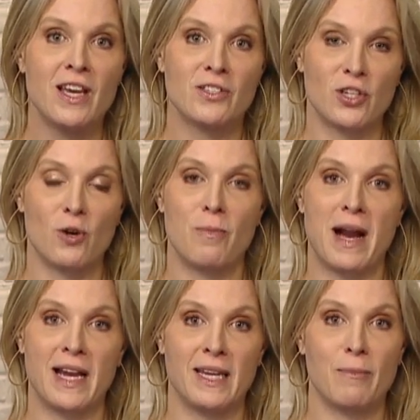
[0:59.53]
So
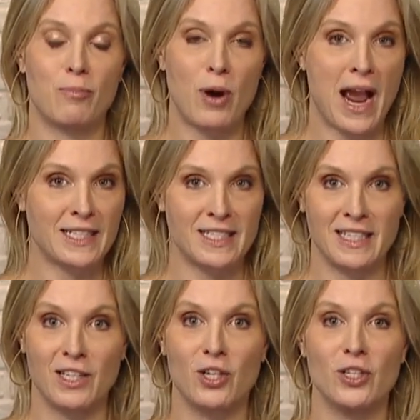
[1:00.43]
by
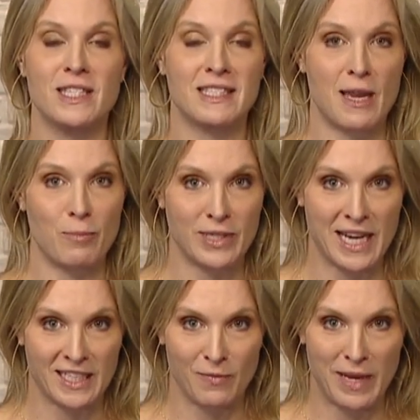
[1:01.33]
practicing good sun
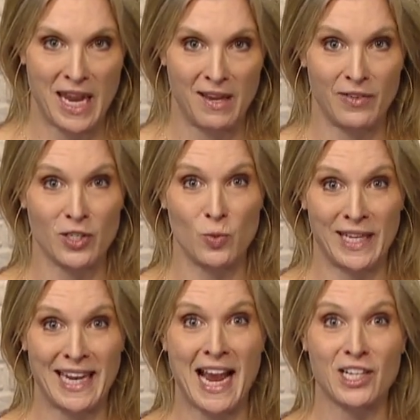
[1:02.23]
protective behaviors, we
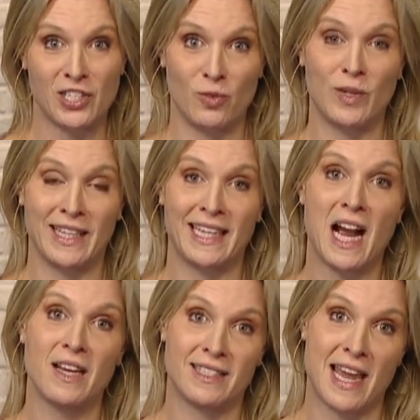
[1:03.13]
can actually really cut